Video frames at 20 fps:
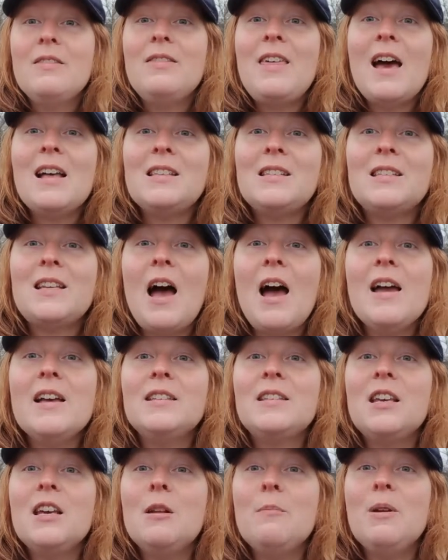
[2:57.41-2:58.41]
that sky
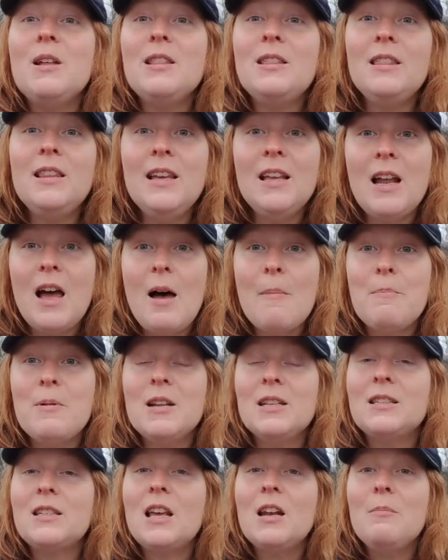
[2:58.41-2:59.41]
is going to be lit up and
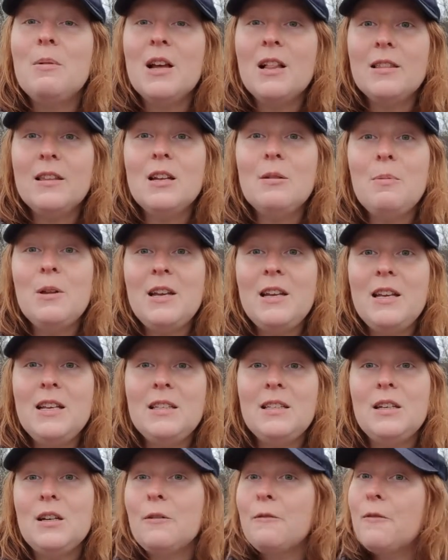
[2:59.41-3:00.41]
it's going to be a little bit
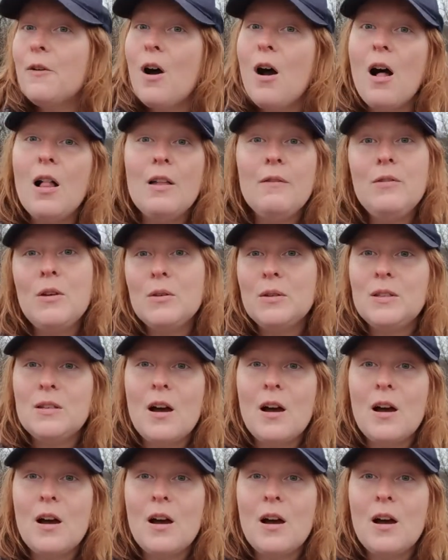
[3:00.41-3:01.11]
easier for all of those